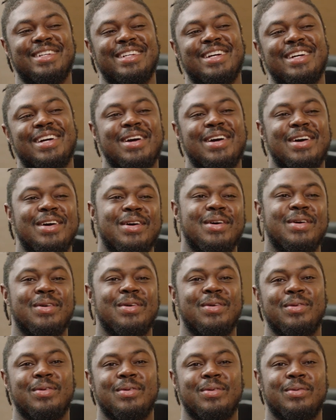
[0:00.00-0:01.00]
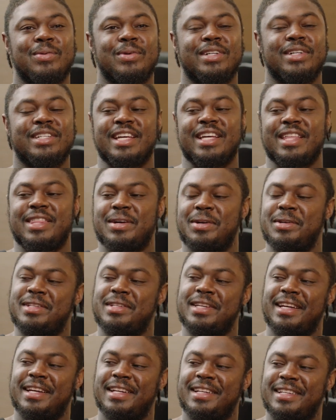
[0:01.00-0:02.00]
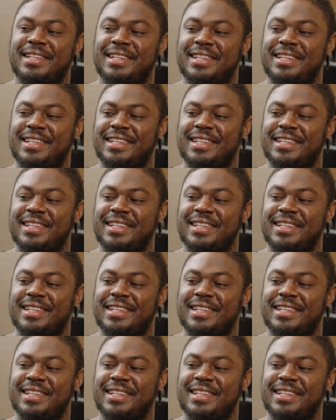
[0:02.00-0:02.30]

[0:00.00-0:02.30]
We're going to say 13.